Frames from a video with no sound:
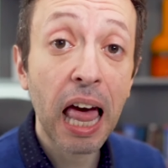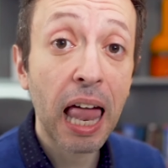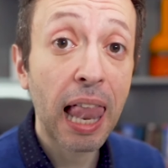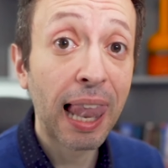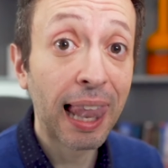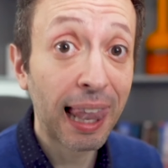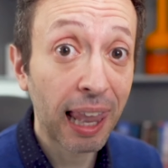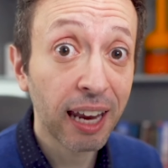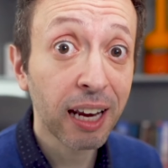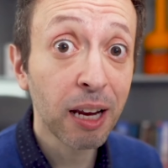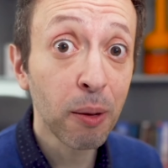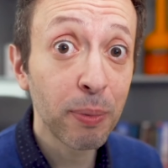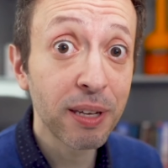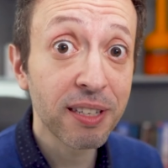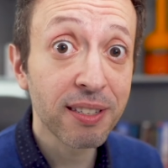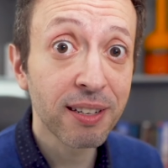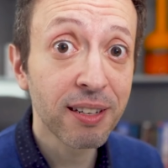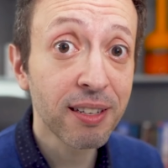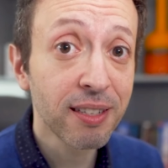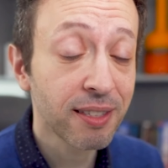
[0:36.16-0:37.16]
like a
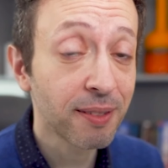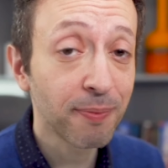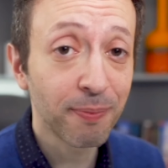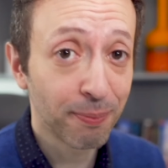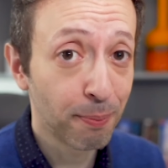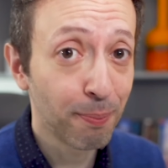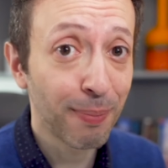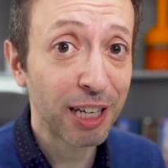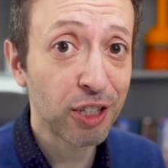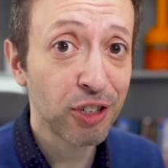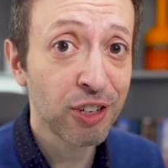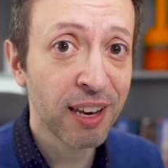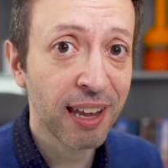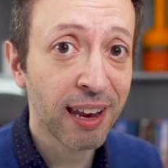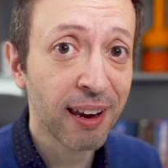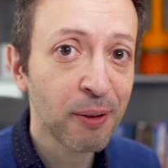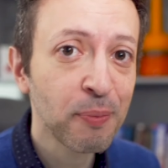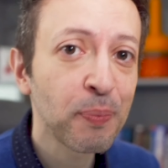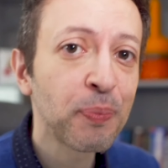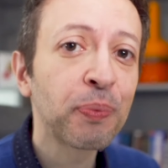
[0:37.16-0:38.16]
business, imagine
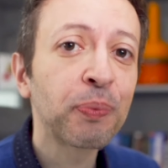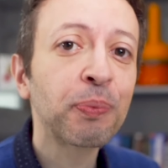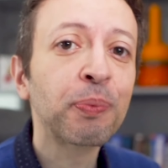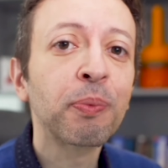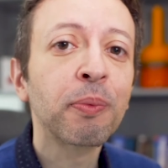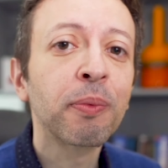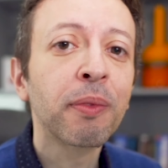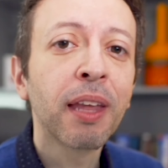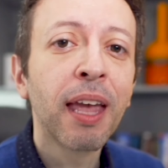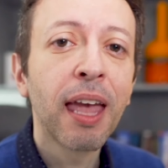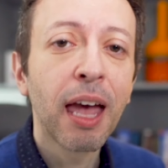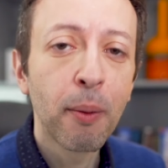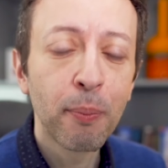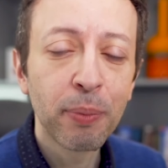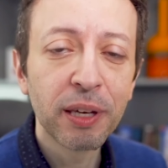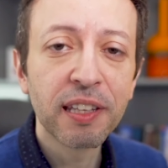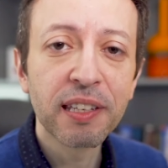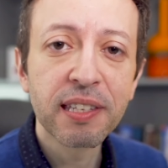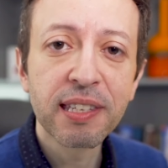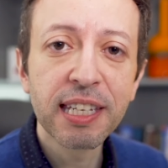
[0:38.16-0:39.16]
that, and
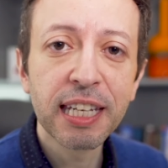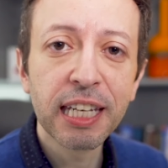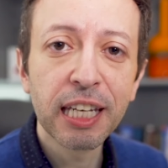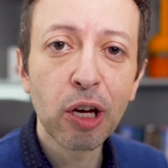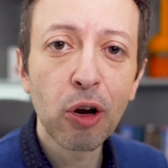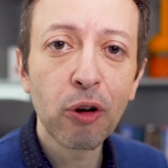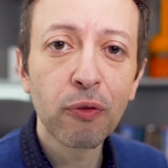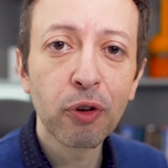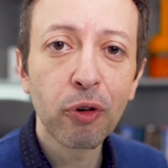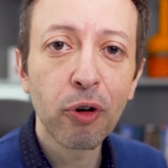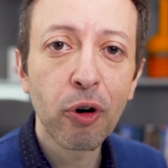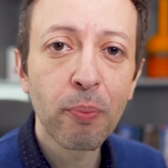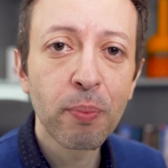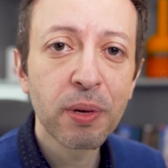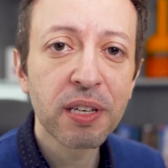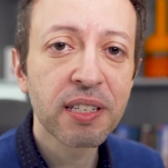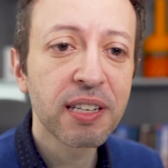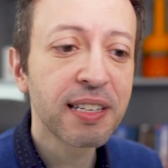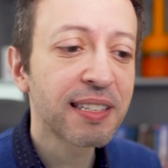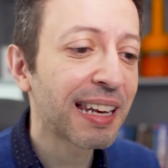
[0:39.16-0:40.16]
be the C E O of your own
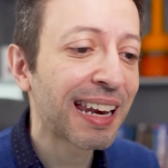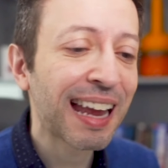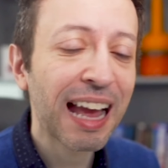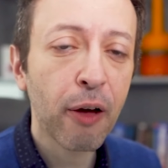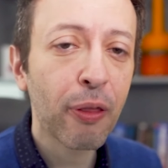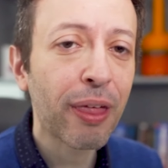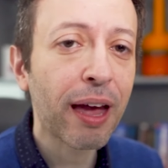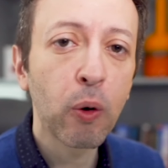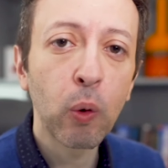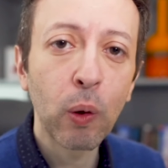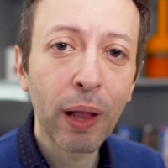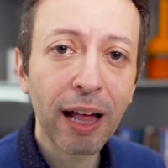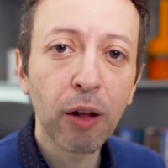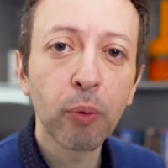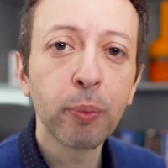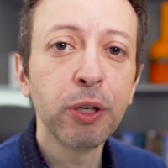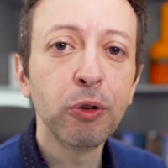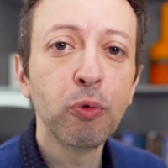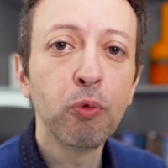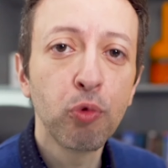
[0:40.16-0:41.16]
business and how that will
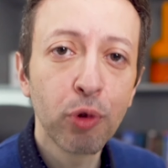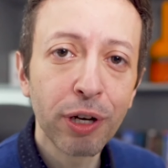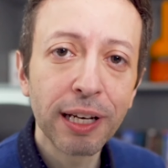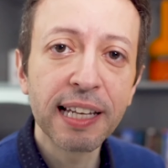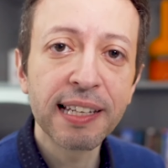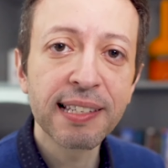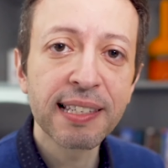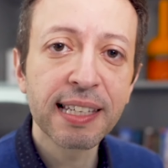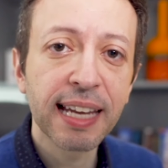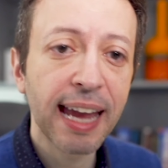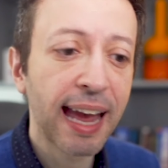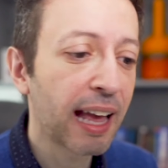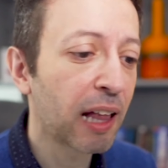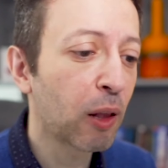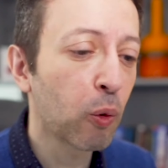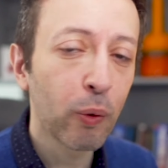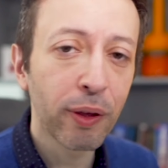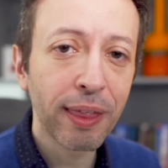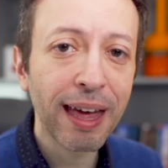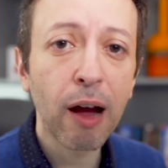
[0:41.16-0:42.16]
help you really
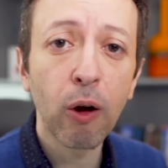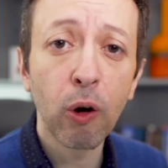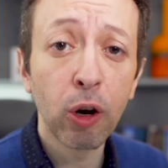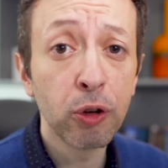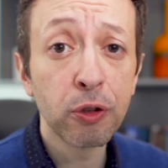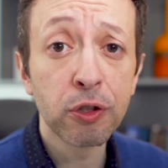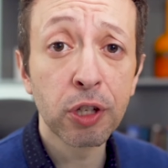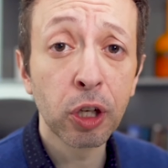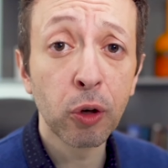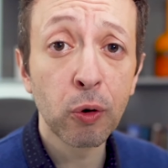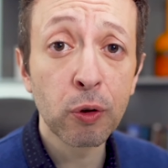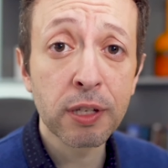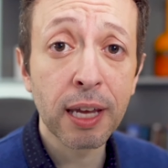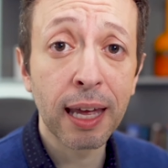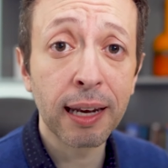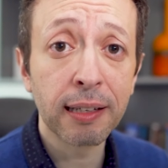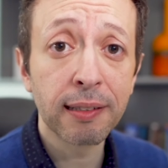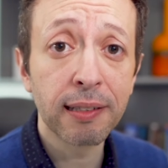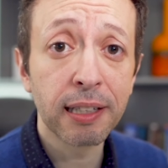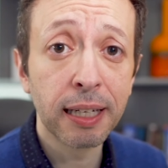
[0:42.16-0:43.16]
scale without losing your
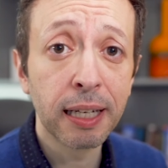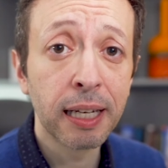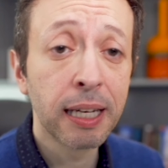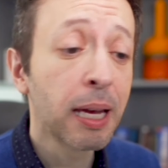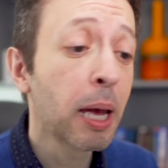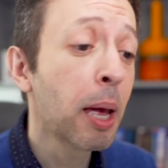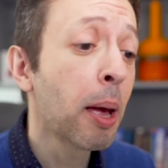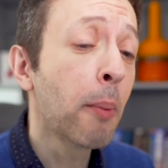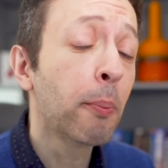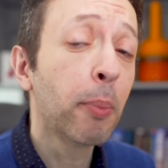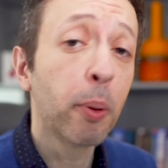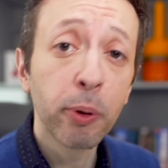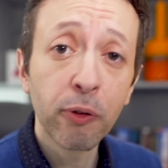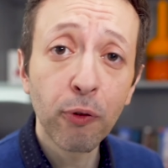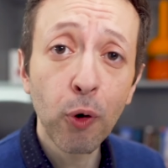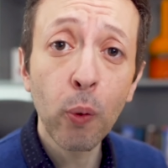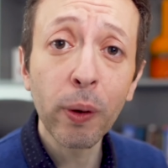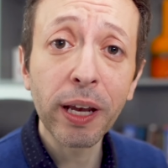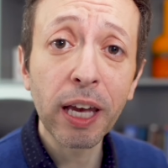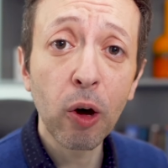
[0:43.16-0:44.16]
sanity. But
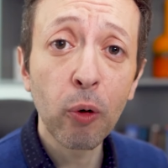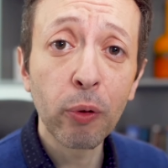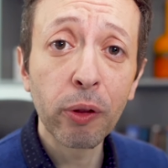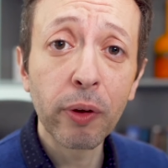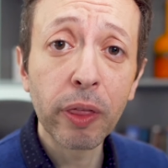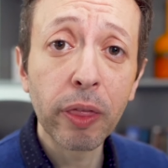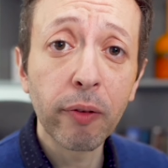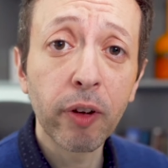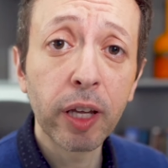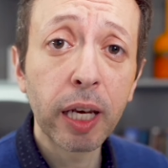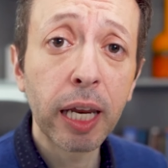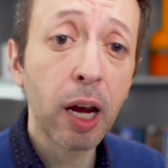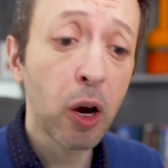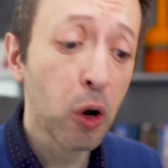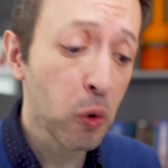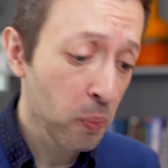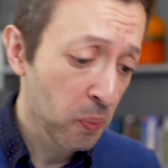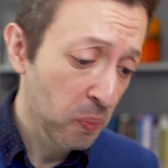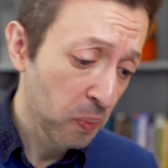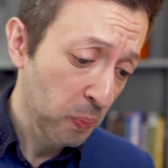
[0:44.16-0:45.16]
before we get on with the
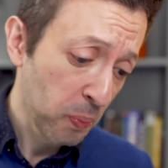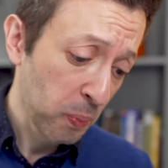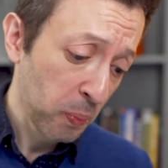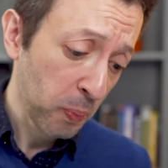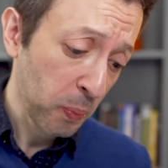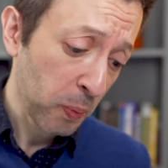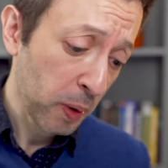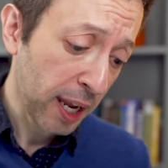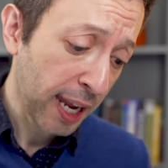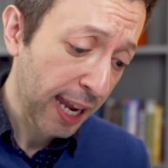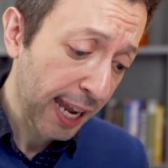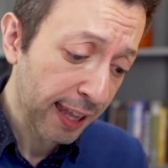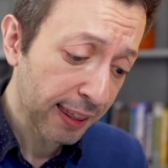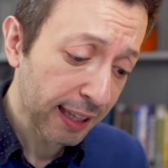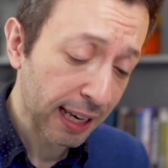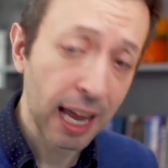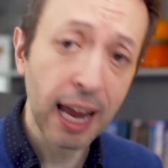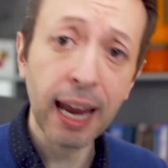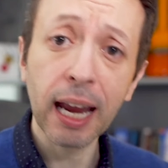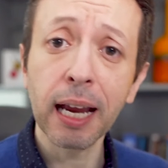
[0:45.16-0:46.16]
video, hit
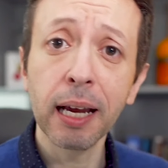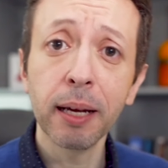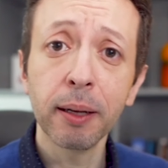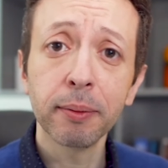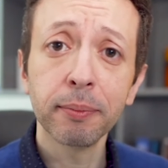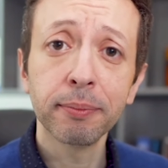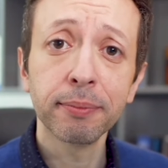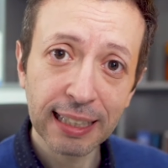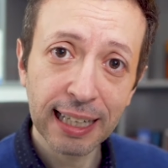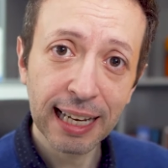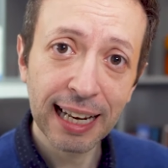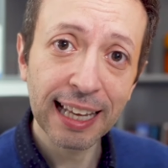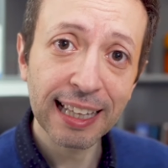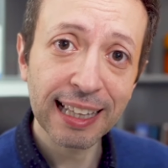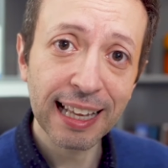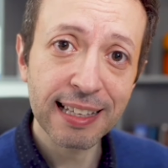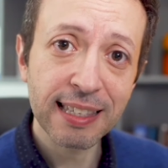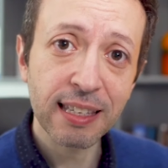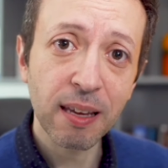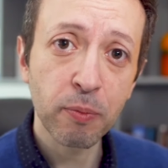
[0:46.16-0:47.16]
the like, click
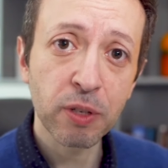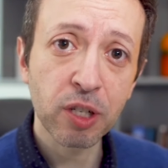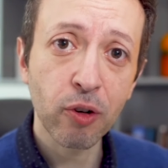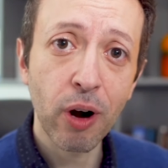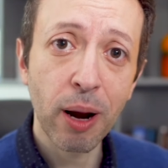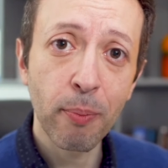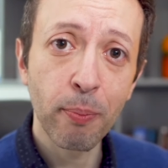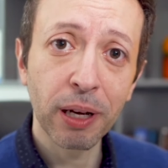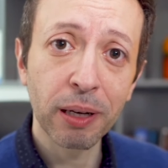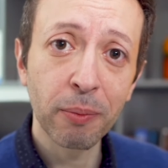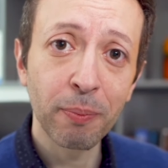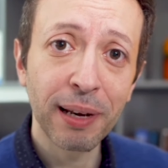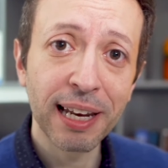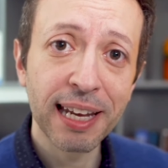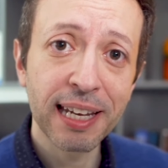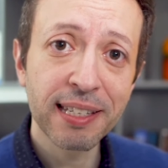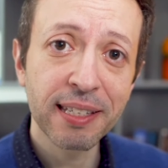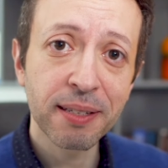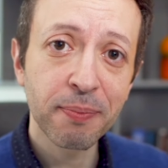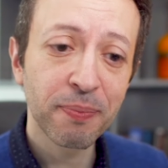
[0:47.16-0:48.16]
that subscribe button
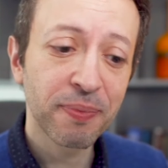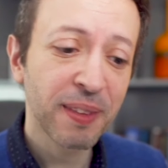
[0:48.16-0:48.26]
please,